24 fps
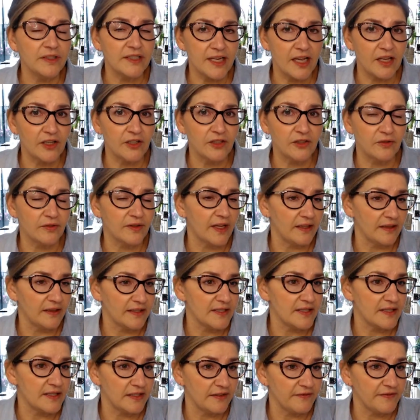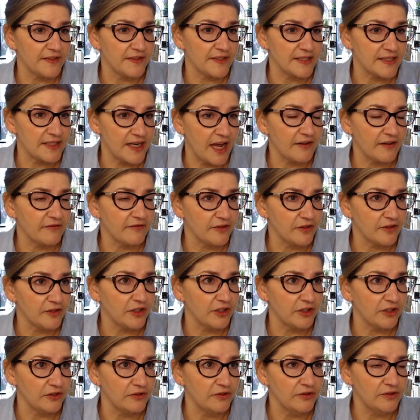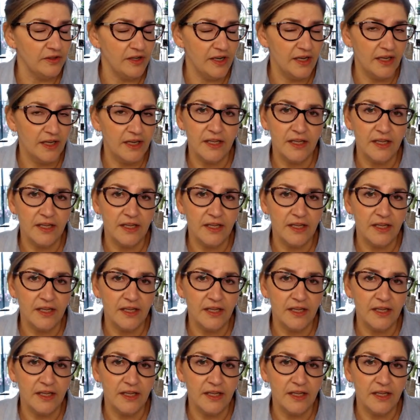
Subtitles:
tell you that, listen, if it's not for you,